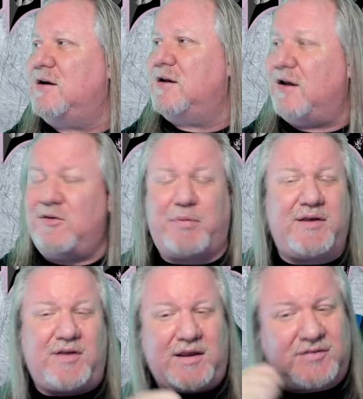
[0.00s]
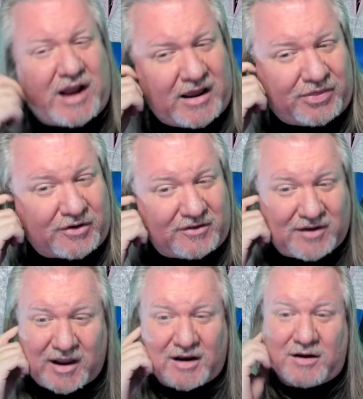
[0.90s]
He's counting
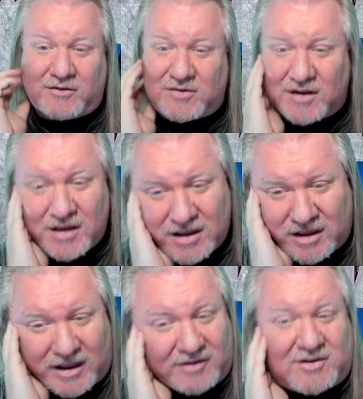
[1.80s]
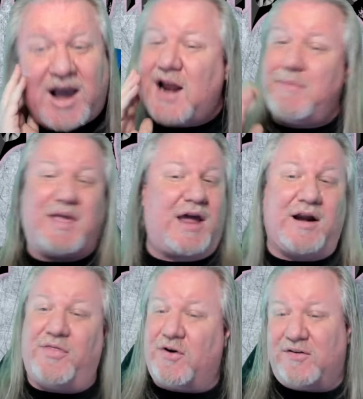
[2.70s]
30-second notes. He's got to be
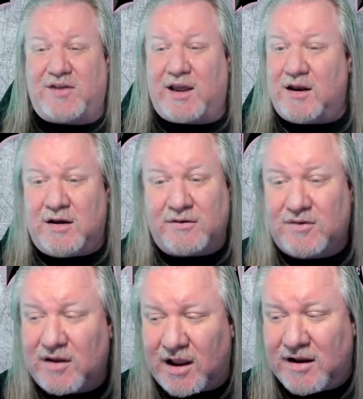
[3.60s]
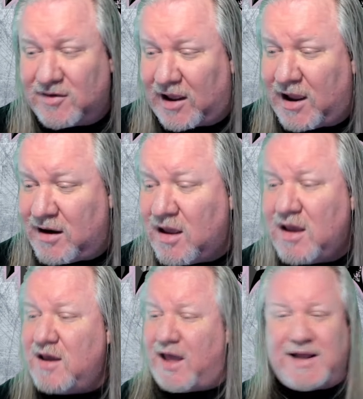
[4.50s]
counting 30-second notes in his head,
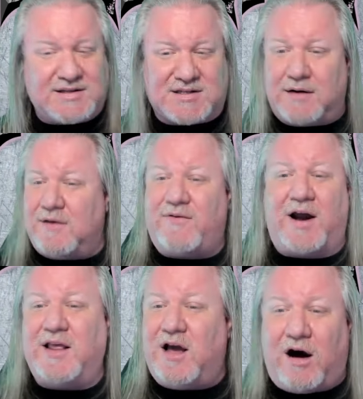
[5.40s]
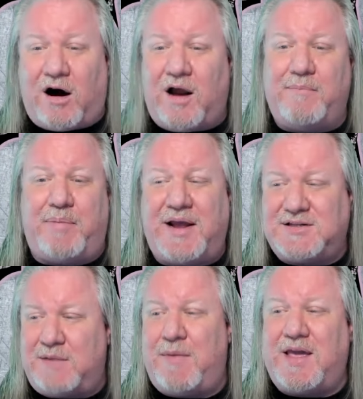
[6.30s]
and subdividing on
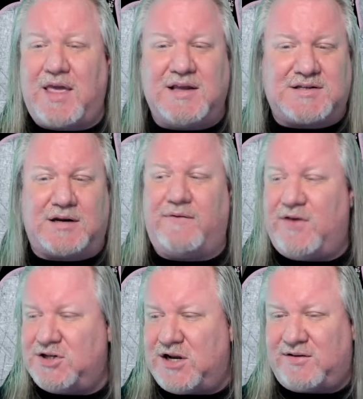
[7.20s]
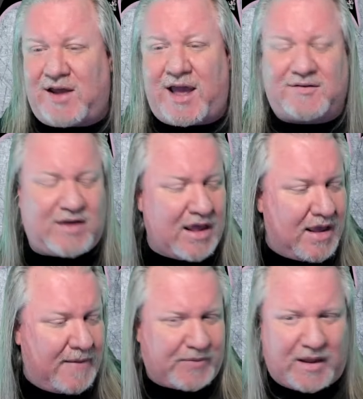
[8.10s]
based, making his subdivision attacks,
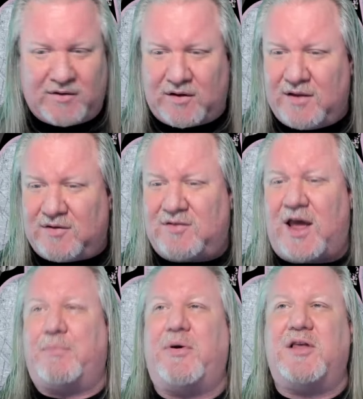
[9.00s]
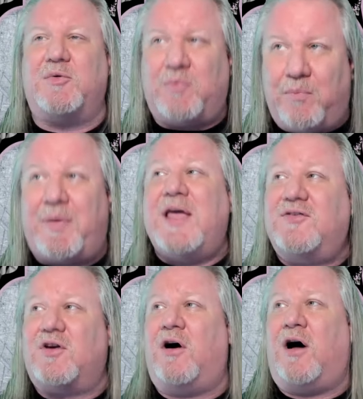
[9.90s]
his attack placements
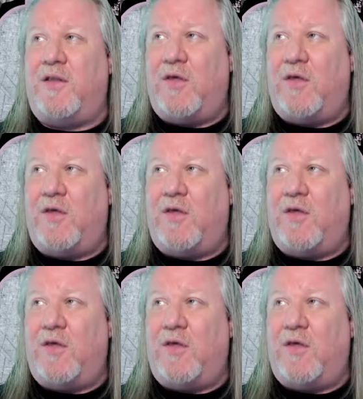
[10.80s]
based on